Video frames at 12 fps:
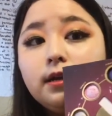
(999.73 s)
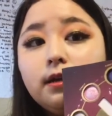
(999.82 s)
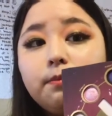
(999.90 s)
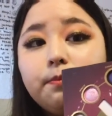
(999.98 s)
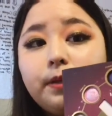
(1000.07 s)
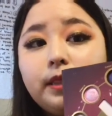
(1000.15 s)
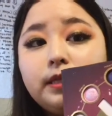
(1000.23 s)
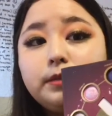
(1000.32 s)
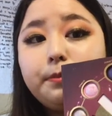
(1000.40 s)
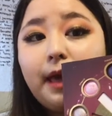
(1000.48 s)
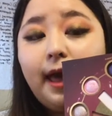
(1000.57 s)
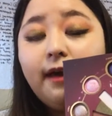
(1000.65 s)
But this
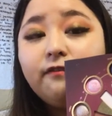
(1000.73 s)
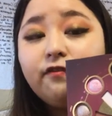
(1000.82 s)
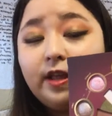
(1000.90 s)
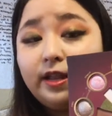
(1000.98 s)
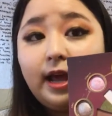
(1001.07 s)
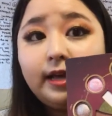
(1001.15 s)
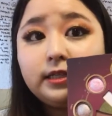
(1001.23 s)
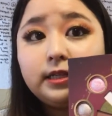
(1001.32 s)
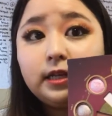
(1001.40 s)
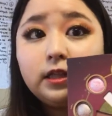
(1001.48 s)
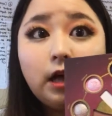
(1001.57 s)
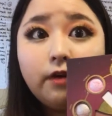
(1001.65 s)
matte,
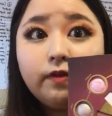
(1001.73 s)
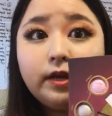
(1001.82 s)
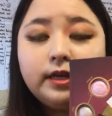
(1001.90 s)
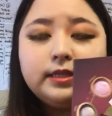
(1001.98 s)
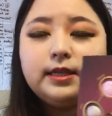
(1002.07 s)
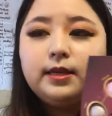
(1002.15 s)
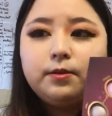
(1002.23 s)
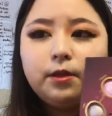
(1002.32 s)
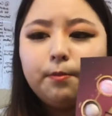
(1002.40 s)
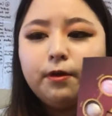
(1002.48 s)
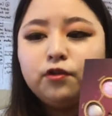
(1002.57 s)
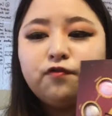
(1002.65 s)
fantastic. Love it. It's like the
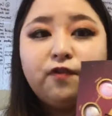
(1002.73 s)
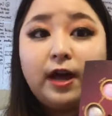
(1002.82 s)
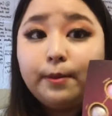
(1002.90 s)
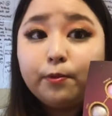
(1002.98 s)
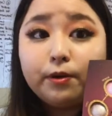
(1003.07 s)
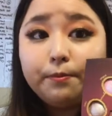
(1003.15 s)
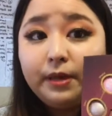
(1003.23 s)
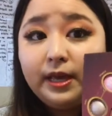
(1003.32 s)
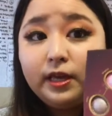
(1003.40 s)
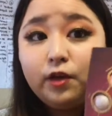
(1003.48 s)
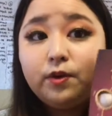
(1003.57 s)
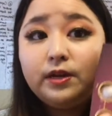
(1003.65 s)
most vibrant
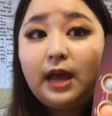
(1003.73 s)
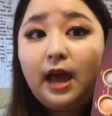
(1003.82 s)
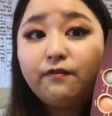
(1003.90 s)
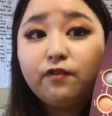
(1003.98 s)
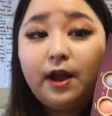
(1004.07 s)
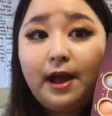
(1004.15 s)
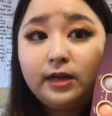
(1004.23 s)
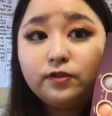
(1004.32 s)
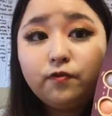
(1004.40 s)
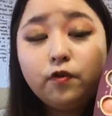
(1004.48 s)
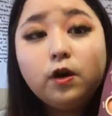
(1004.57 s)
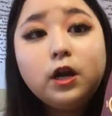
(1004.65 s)
pink you could ever
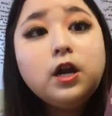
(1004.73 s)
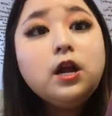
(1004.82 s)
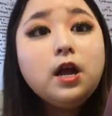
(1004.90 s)
ask for.